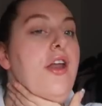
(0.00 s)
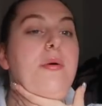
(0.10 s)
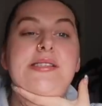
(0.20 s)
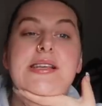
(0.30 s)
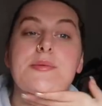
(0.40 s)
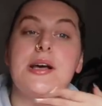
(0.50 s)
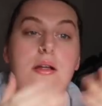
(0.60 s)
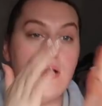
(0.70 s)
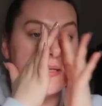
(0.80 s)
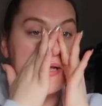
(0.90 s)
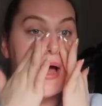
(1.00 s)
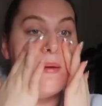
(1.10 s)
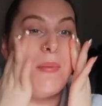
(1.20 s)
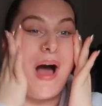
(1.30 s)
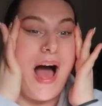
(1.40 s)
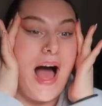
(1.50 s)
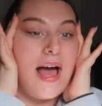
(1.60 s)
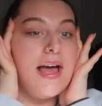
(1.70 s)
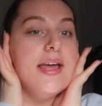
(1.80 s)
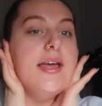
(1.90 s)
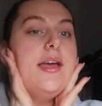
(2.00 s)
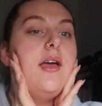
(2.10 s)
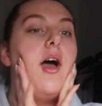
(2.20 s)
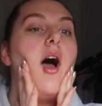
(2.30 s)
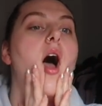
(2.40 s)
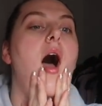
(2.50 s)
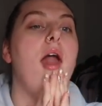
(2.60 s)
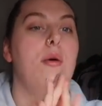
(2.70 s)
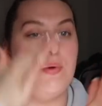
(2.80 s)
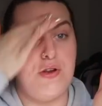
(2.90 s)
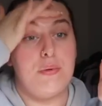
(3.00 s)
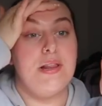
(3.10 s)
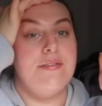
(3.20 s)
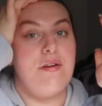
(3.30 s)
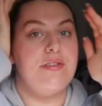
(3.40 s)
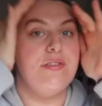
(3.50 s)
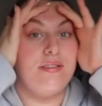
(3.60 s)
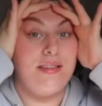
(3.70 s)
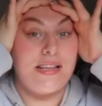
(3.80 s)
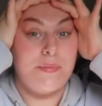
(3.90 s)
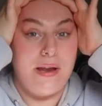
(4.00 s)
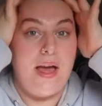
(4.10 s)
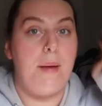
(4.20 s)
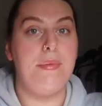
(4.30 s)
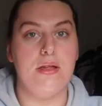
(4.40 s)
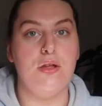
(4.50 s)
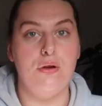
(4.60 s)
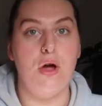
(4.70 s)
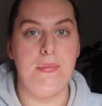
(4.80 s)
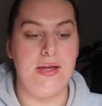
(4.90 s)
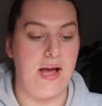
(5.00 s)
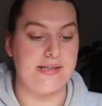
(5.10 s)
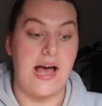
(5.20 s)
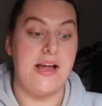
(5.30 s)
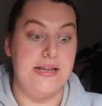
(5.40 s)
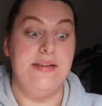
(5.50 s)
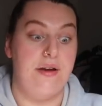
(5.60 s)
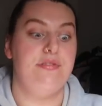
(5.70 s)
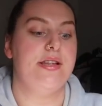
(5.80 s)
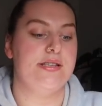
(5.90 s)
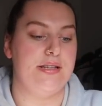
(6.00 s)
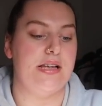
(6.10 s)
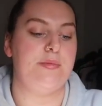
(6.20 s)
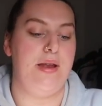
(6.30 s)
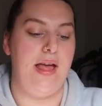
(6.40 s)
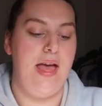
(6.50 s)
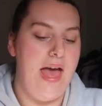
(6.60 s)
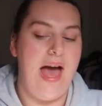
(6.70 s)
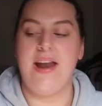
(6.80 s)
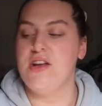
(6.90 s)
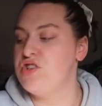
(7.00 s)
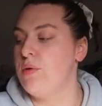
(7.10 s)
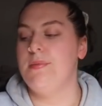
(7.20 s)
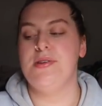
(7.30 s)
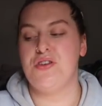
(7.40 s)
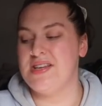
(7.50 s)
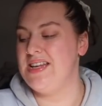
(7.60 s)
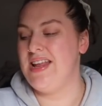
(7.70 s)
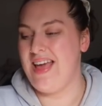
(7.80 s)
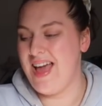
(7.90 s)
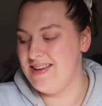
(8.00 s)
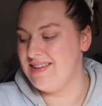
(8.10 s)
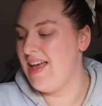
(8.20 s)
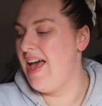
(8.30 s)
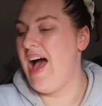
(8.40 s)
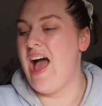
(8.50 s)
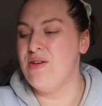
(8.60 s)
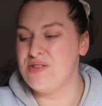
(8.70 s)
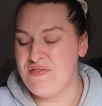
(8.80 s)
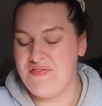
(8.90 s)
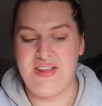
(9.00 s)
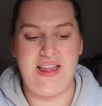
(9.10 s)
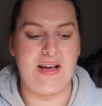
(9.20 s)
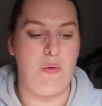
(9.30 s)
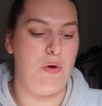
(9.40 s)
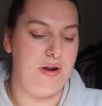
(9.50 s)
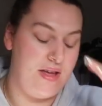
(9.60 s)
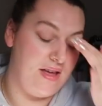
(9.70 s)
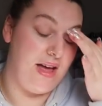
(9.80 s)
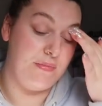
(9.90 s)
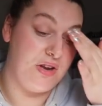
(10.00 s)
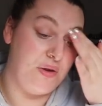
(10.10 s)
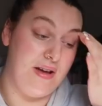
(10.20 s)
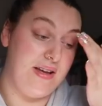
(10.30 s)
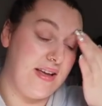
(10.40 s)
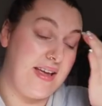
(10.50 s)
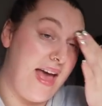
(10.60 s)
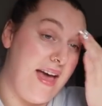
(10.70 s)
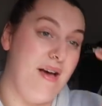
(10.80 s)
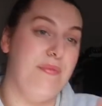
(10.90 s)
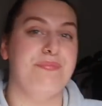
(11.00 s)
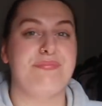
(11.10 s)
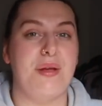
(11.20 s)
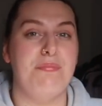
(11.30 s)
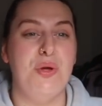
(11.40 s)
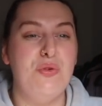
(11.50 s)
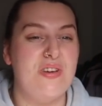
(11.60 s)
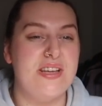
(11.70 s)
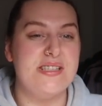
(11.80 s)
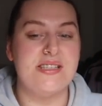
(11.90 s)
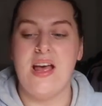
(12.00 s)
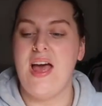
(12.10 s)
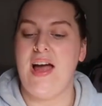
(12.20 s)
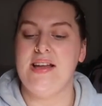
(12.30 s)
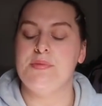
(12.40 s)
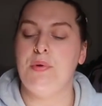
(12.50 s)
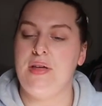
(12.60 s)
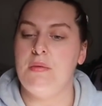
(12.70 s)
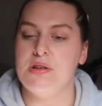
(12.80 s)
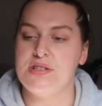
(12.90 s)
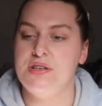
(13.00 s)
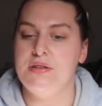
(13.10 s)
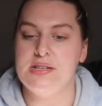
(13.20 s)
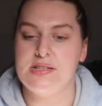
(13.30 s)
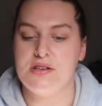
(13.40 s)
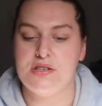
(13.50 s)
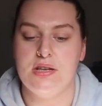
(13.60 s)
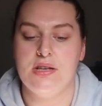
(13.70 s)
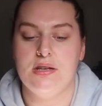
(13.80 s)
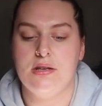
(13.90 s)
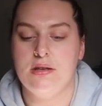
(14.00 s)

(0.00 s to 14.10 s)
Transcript: I know it seems like a lot of time, but we don't want to leave everything to last minute. I mean, you know me, guys. I leave everything to last minute. And I just don't want to be stressing at the end. I also feel like I'm going to get movers. I need to put that on my to-do list, actually.